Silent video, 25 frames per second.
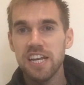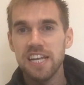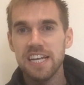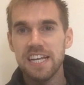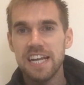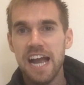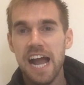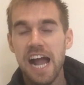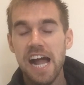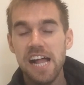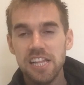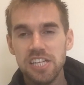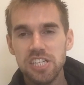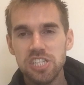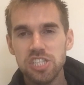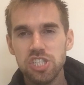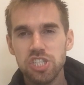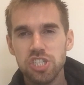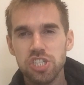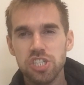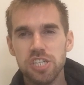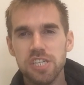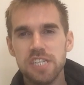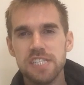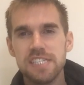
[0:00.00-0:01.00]
out of
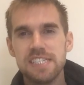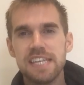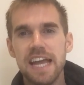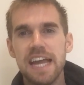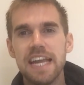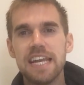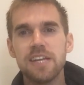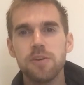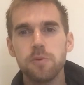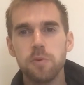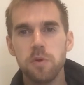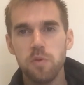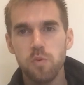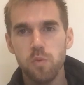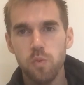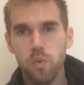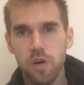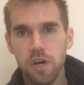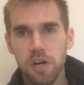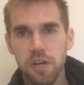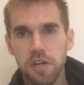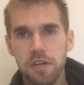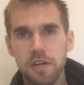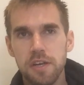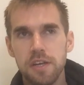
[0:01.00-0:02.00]
college, signing with
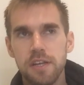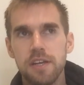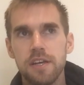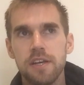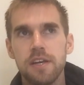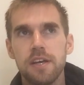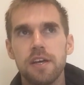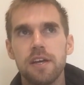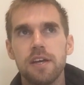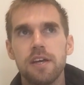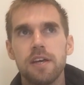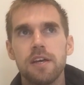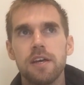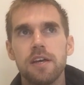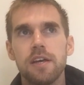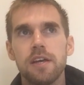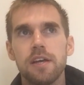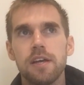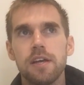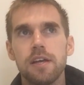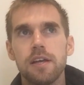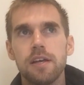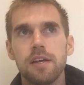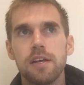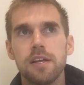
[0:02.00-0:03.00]
one
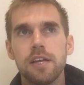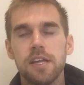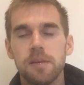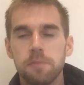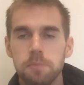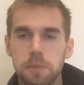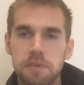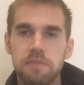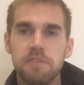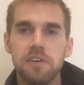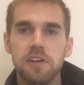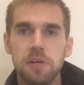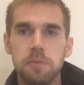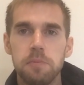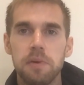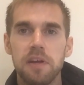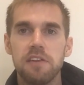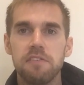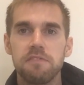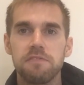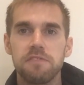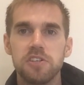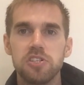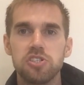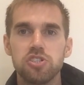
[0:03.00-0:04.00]
can be very
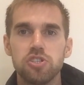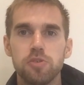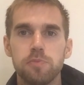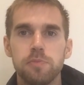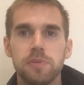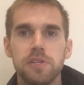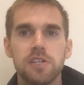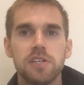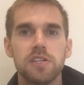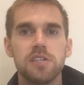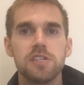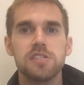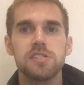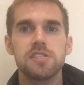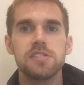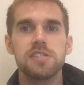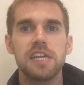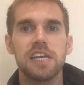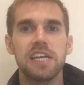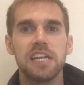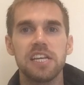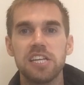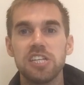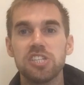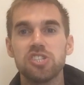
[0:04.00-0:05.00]
beneficial, because
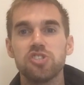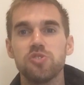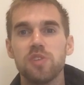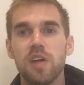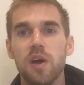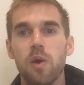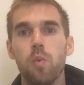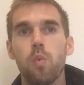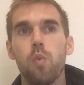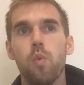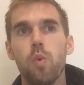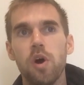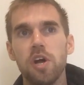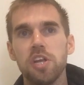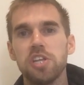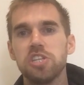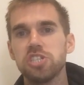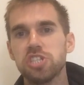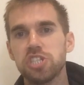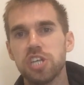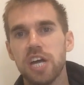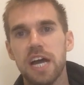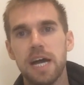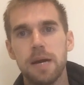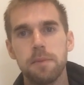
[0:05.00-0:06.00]
they can get you that
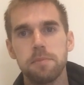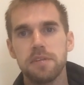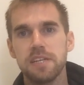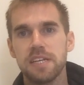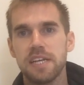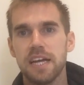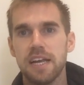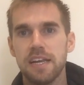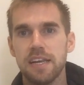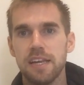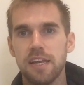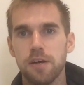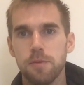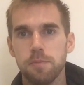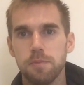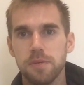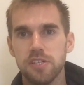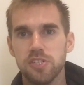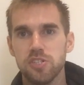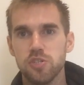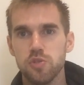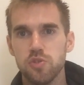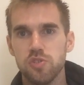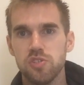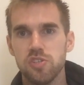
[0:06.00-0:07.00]
one job to kind of help
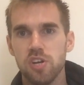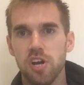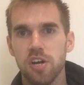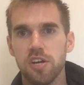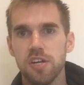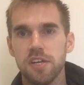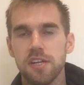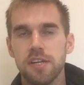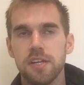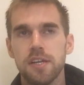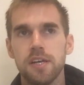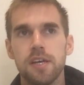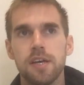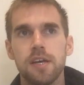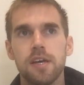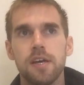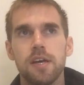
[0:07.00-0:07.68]
get you started.